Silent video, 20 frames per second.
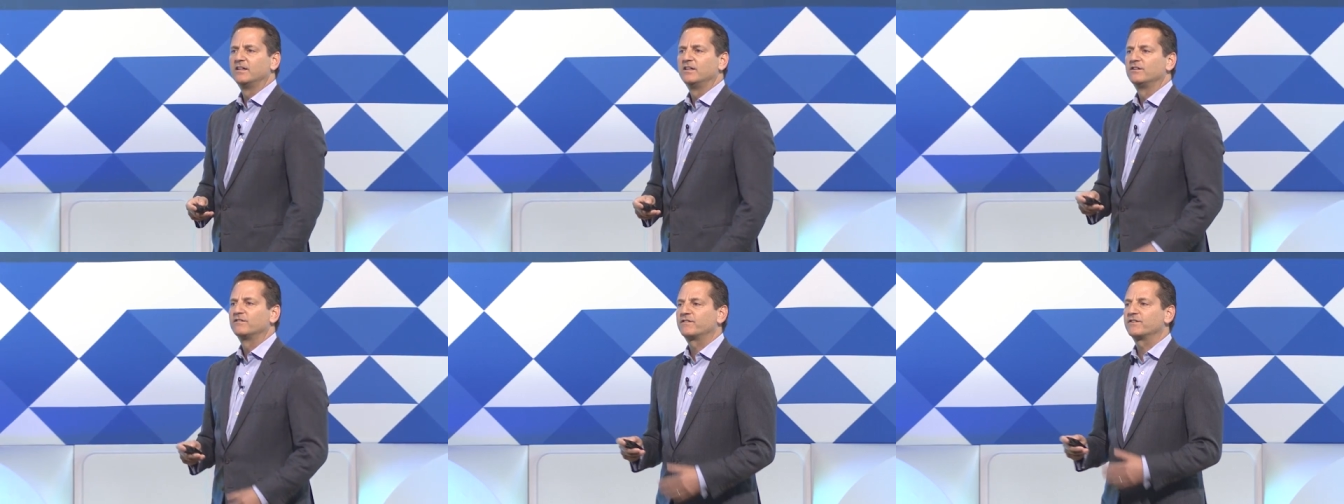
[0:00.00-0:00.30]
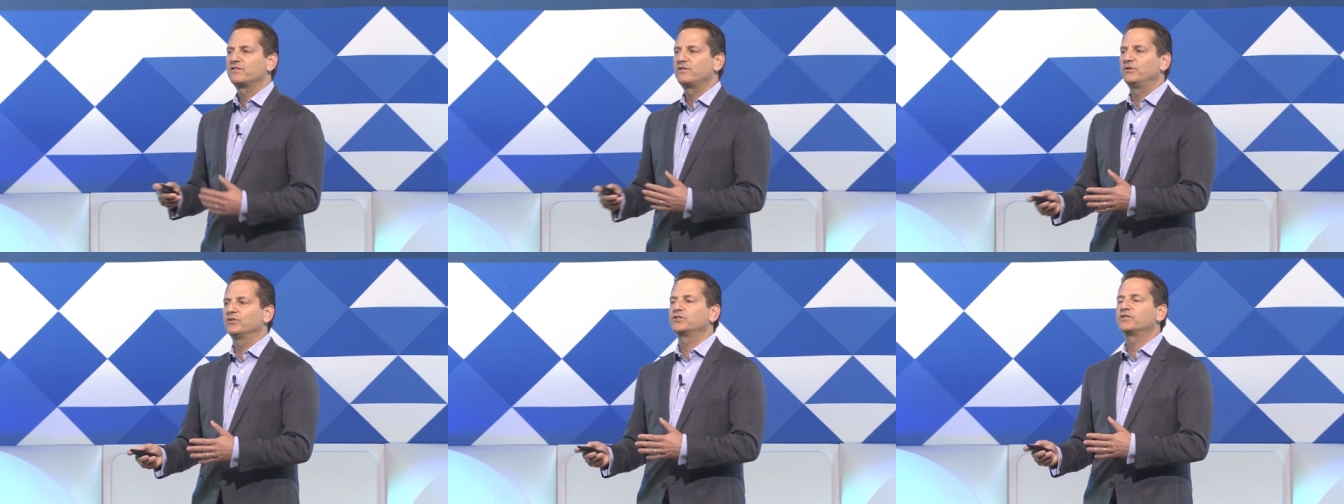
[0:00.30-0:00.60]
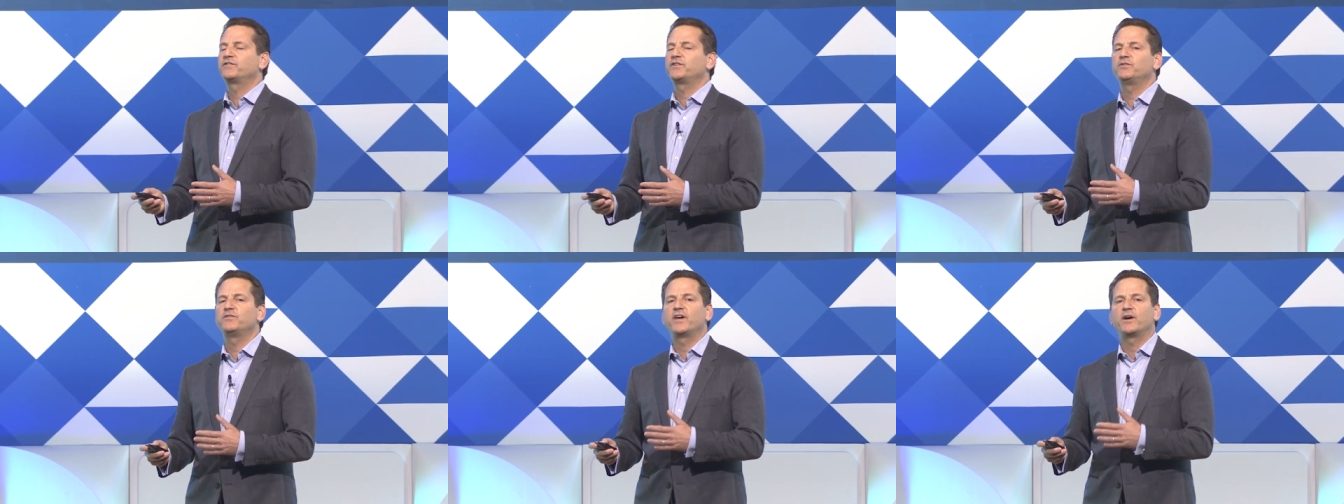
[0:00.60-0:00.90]
for those of
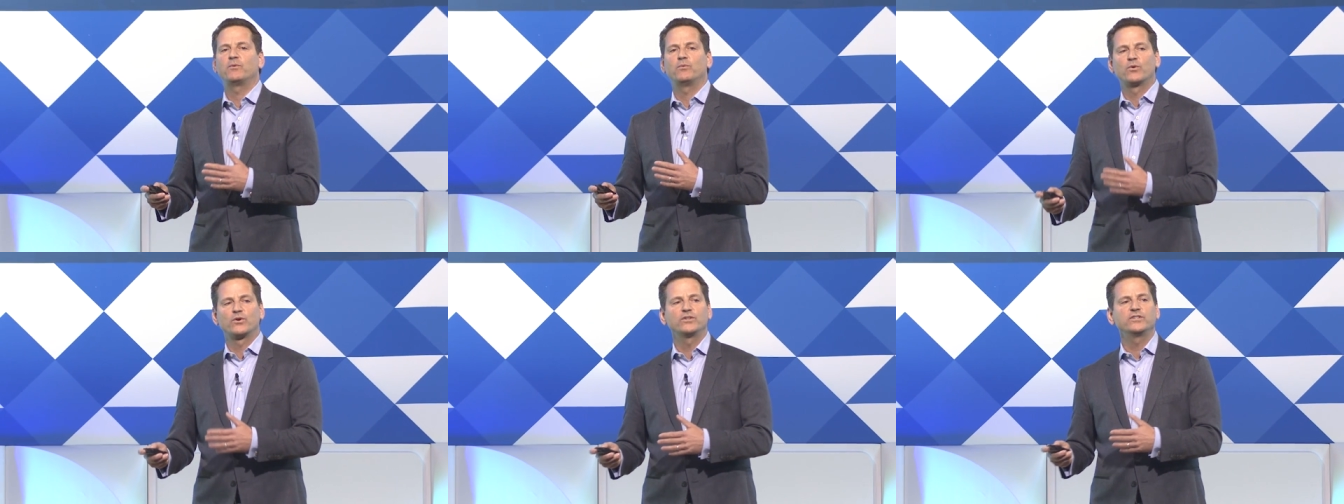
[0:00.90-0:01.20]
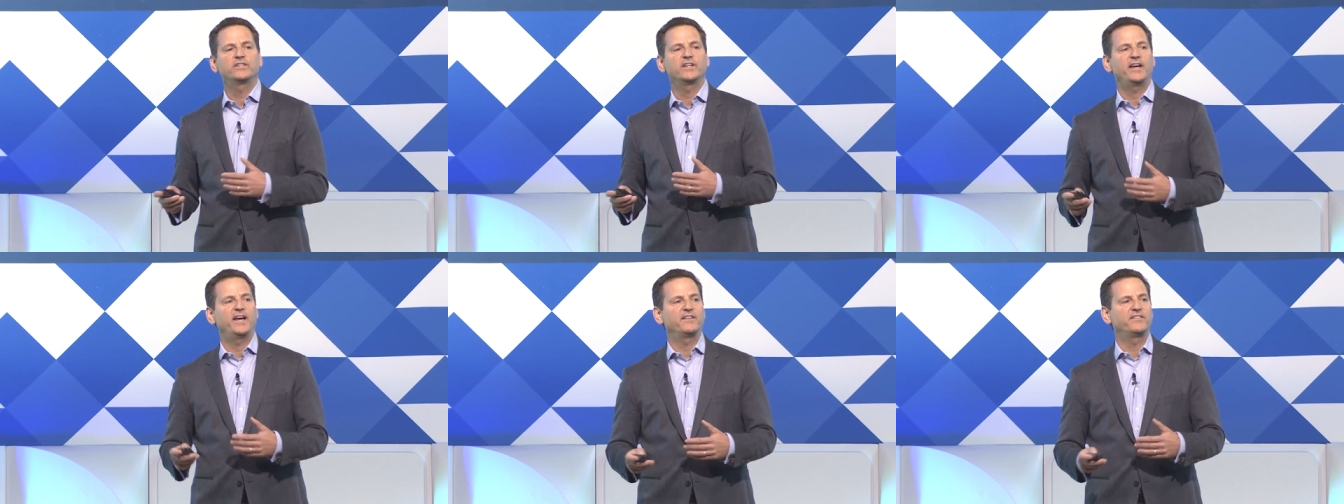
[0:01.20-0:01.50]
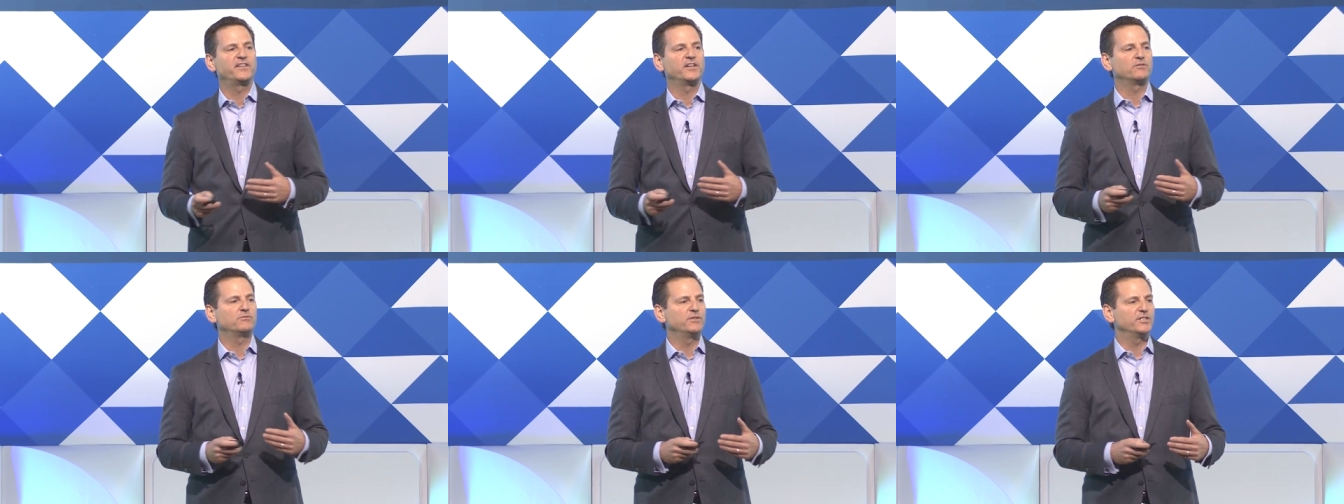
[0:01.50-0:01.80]
you that weren't at
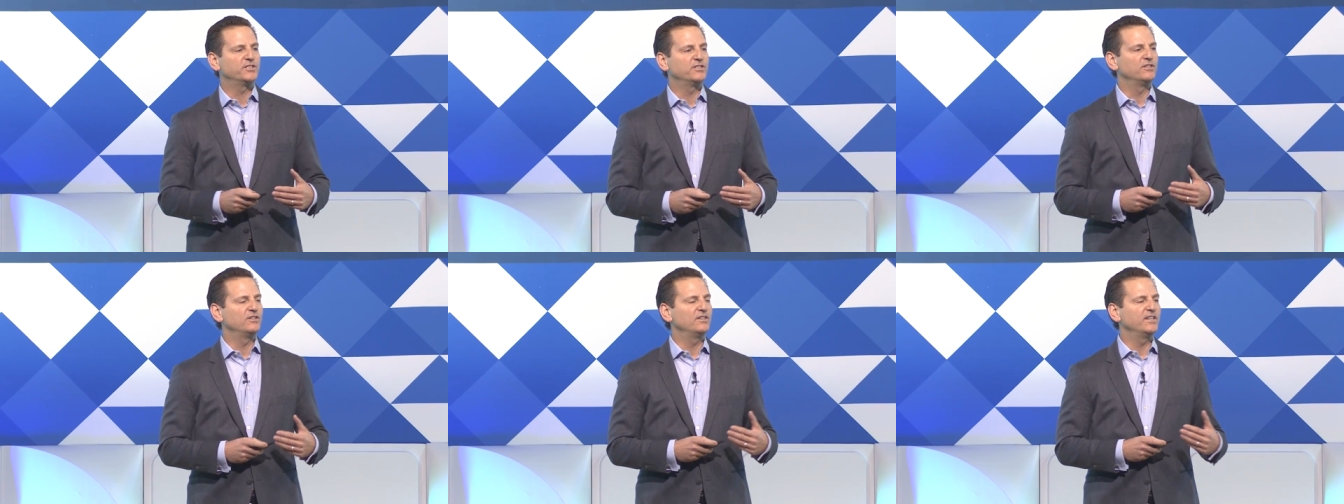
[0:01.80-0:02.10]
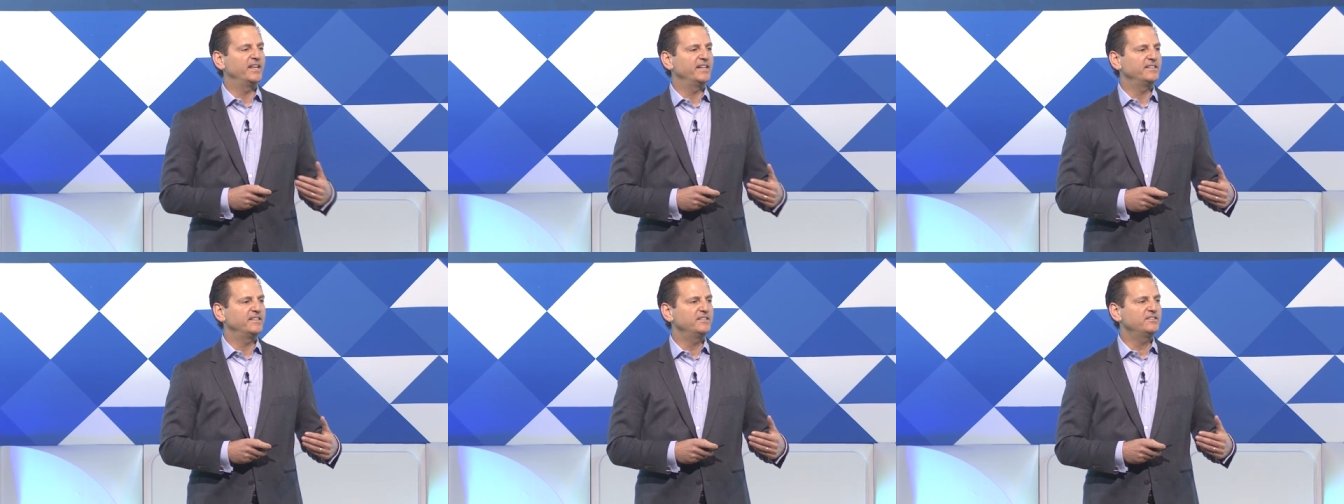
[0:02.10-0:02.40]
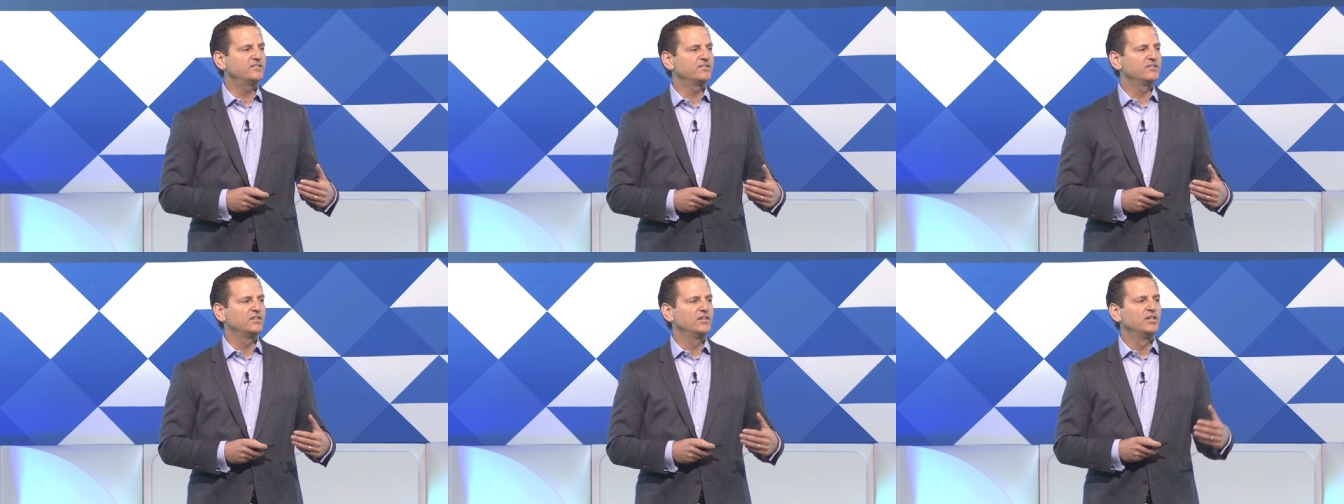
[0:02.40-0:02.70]
the original
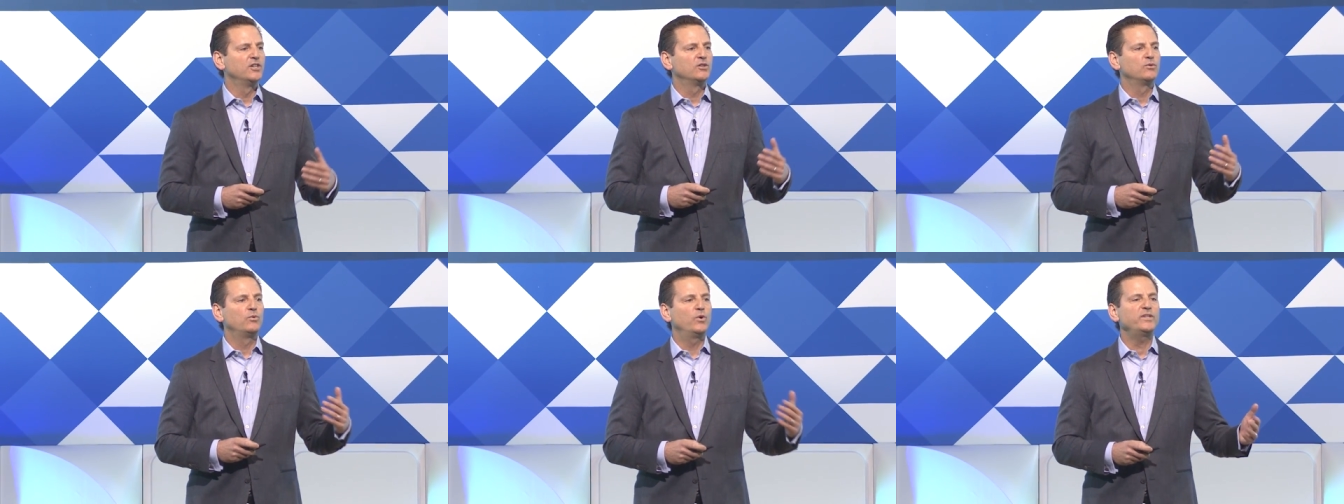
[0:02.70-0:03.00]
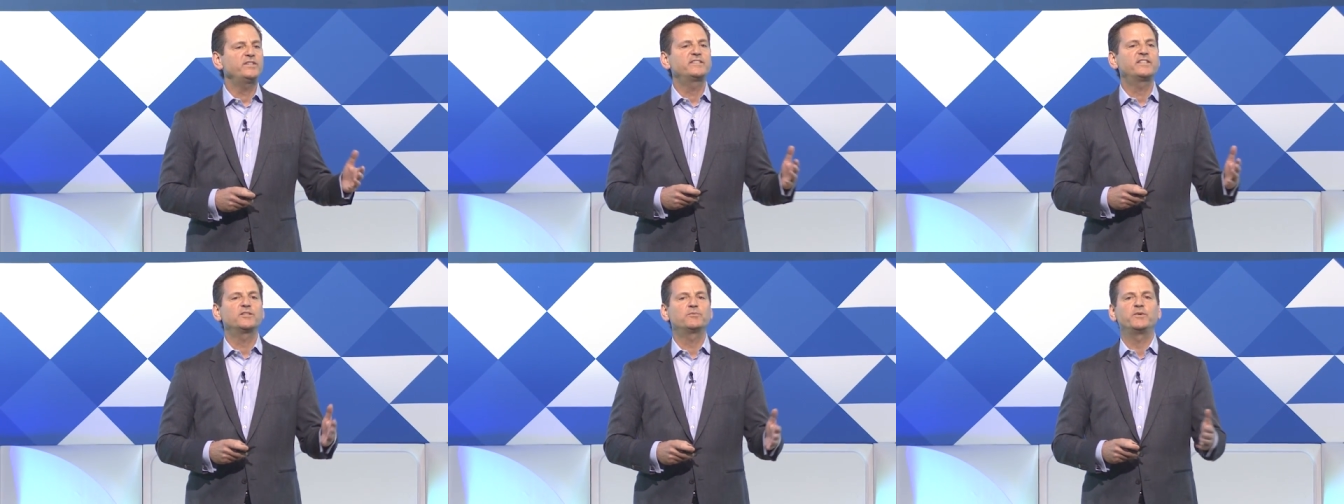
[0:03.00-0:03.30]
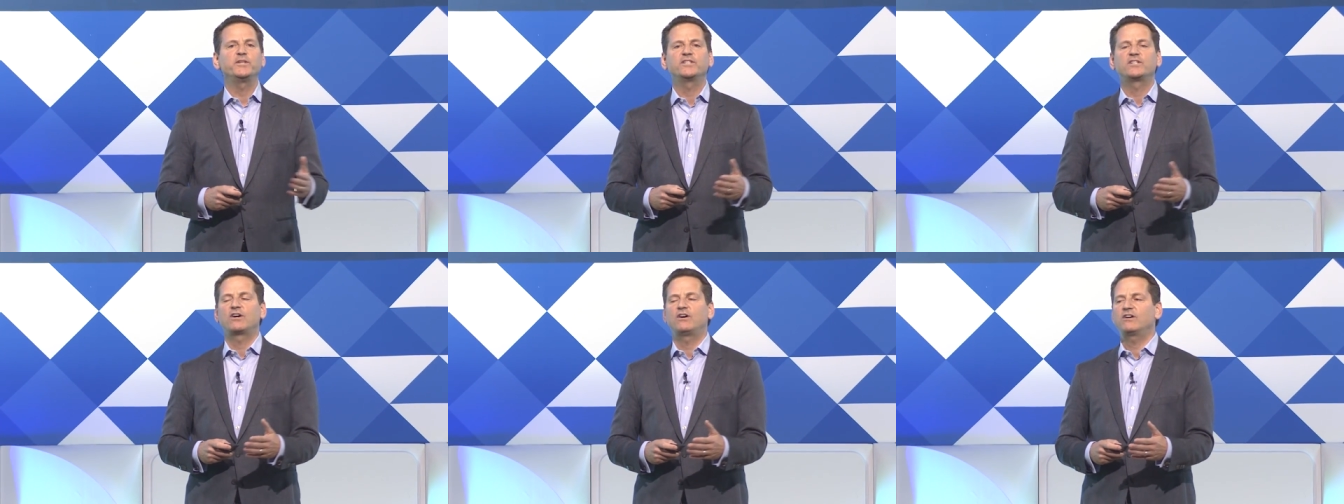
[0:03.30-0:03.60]
LendIts. What did we
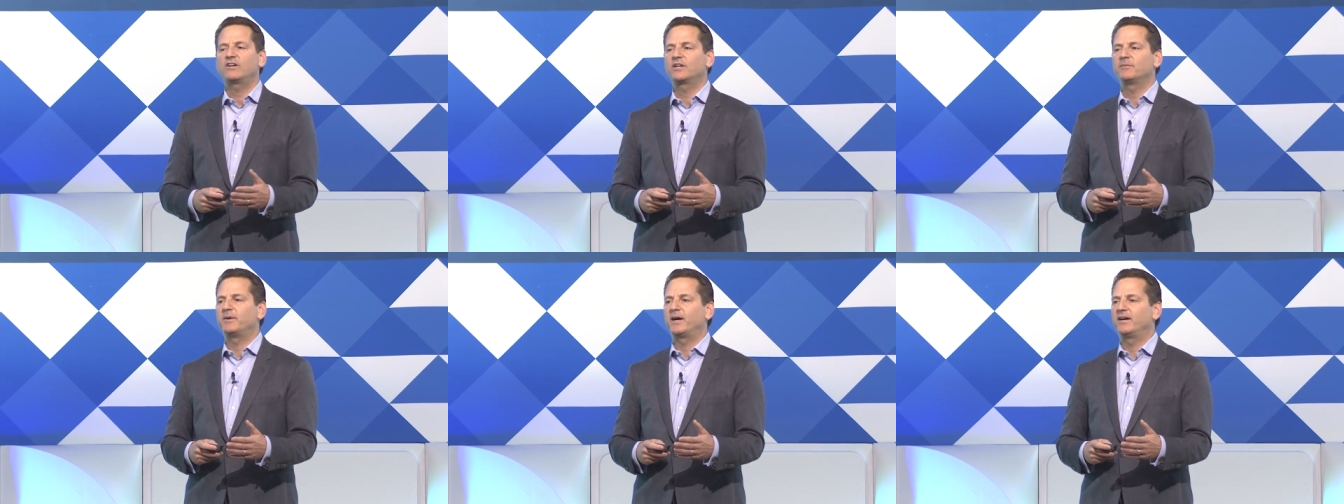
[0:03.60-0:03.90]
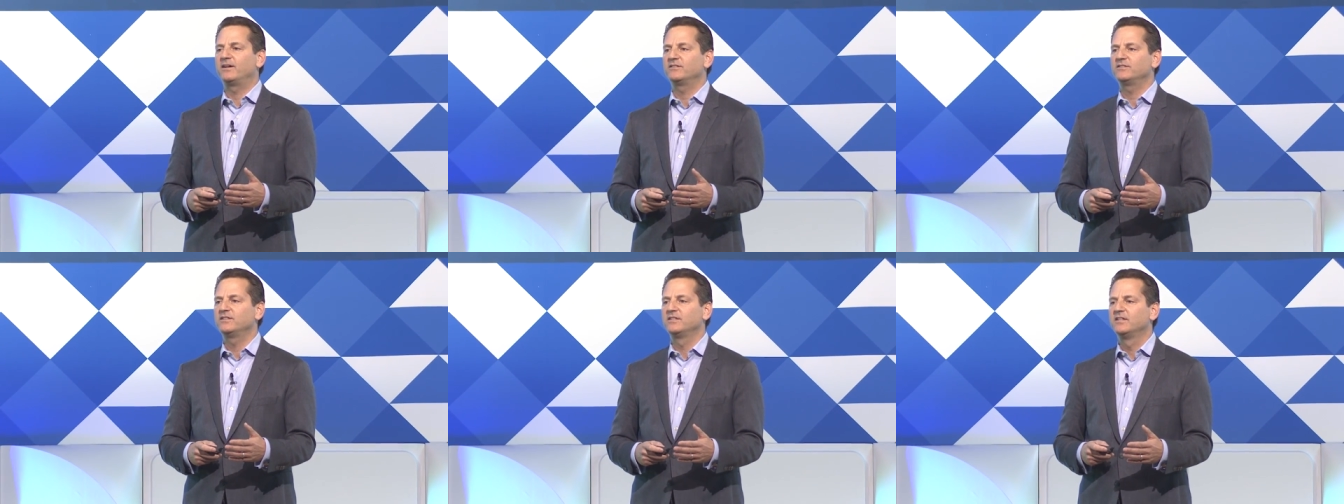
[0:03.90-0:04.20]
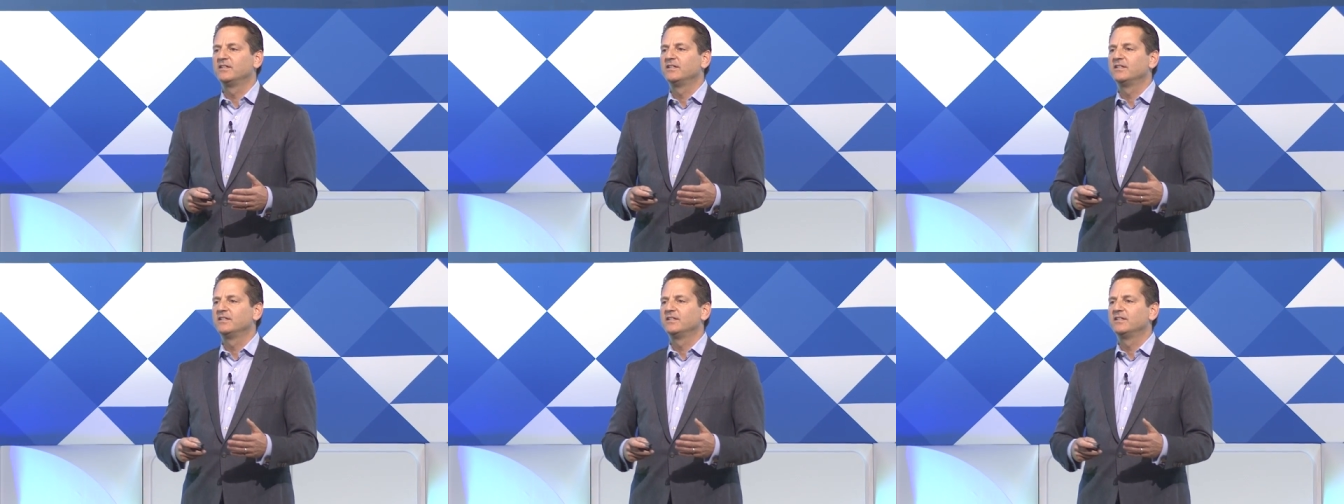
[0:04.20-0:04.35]
talk about?